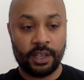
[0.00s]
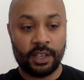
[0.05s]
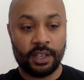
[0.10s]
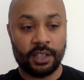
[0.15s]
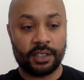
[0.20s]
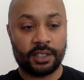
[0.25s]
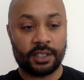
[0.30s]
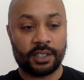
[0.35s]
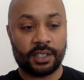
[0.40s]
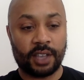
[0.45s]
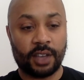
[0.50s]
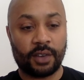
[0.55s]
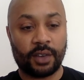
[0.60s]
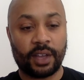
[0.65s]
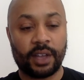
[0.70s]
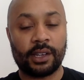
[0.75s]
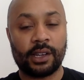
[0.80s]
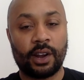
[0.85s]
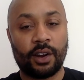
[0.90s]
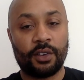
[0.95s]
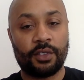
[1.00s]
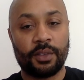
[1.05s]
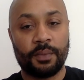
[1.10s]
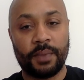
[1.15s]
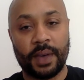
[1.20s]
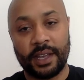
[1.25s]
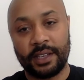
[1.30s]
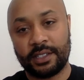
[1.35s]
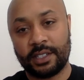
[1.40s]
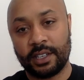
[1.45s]
is to say, okay, learn the
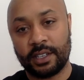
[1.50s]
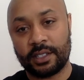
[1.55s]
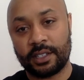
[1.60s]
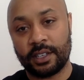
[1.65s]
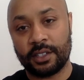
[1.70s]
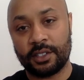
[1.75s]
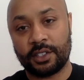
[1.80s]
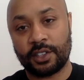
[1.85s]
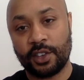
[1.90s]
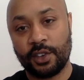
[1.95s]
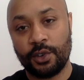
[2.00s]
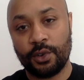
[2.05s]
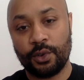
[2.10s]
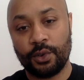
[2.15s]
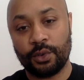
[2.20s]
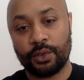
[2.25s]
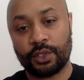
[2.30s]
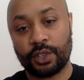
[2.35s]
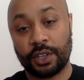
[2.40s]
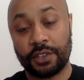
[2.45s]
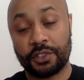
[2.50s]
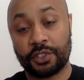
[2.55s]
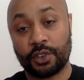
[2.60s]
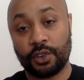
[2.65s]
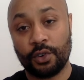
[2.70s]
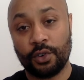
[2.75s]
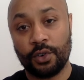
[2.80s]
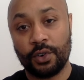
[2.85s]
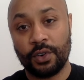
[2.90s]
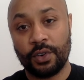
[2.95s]
basics in
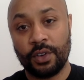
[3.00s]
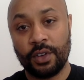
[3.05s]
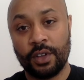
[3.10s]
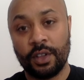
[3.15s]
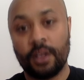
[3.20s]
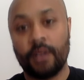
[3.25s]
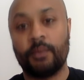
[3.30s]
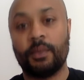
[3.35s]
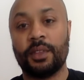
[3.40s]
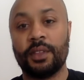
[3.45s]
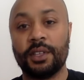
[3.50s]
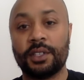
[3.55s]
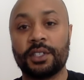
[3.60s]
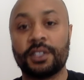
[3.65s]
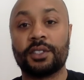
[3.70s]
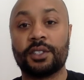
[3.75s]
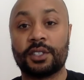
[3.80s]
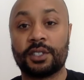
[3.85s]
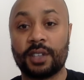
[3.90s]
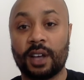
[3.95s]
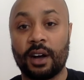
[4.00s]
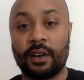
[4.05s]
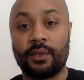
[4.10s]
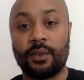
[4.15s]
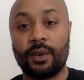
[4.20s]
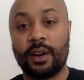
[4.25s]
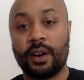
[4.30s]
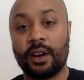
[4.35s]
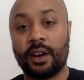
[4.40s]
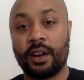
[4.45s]
school, but this is the
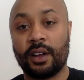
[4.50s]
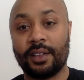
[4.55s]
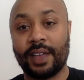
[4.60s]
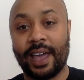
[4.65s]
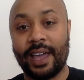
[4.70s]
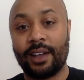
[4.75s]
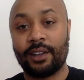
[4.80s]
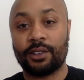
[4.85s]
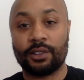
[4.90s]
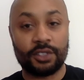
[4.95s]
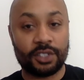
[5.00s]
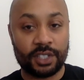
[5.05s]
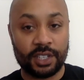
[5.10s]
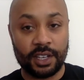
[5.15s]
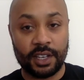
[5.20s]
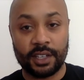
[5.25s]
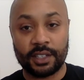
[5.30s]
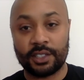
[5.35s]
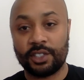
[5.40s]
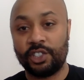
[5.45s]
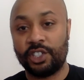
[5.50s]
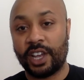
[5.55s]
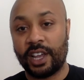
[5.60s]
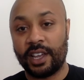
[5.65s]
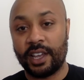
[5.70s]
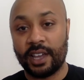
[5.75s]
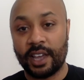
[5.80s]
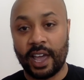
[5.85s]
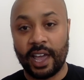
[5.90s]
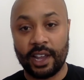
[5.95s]
software, Angular 6,
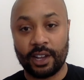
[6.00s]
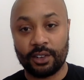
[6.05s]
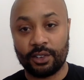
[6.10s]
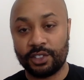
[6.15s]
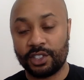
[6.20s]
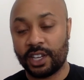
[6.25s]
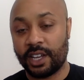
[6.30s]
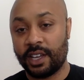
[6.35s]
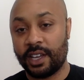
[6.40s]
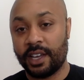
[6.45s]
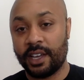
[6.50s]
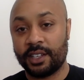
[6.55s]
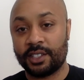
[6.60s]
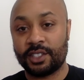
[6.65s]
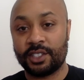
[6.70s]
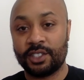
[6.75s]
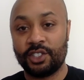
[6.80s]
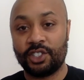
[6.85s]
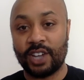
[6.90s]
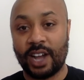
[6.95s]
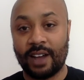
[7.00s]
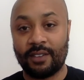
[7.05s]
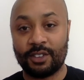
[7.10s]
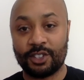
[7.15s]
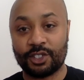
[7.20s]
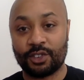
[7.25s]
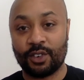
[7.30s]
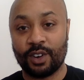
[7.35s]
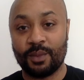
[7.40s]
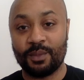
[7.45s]
Angular JS,
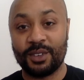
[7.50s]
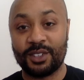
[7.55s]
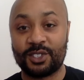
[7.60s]
JavaScript.